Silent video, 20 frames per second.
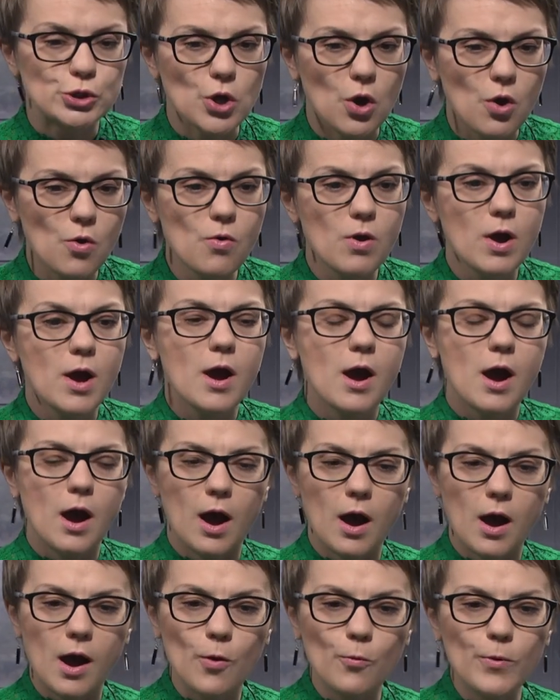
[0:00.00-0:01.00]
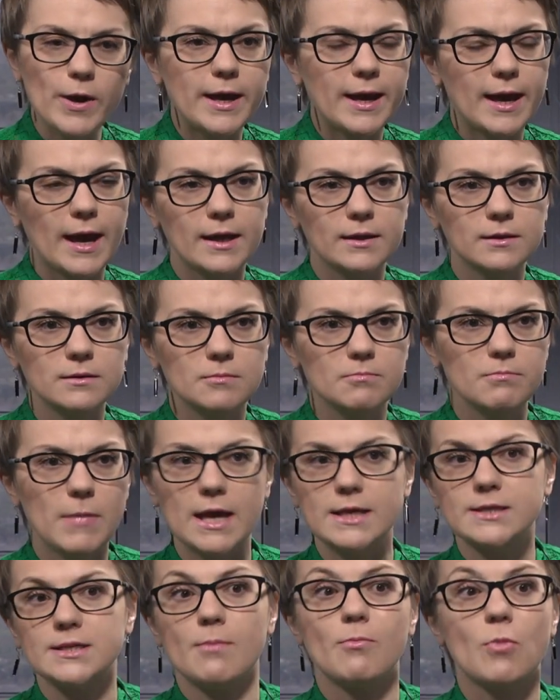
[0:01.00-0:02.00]
So uh, we can
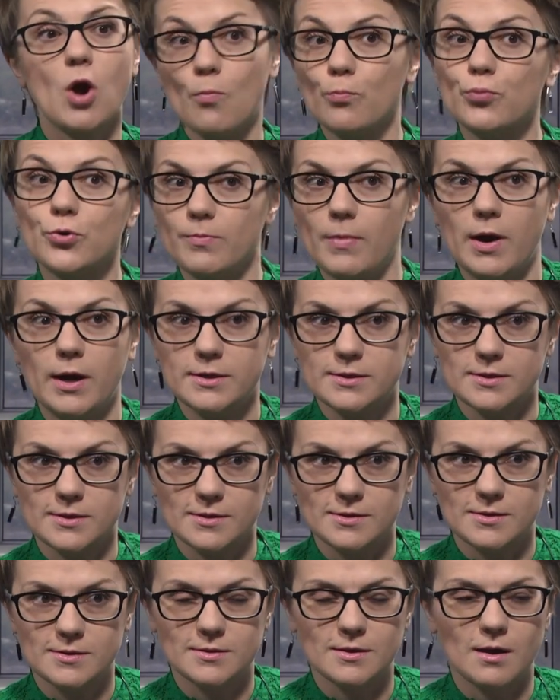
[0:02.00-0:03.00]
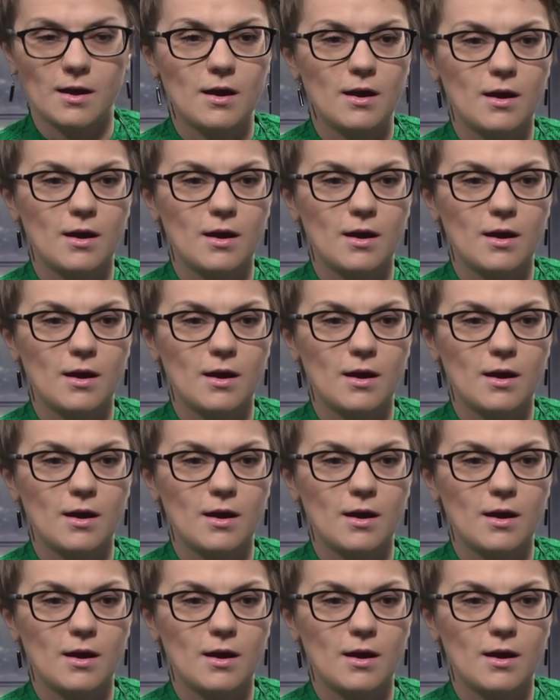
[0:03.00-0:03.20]
make some compromises. Mm-hmm.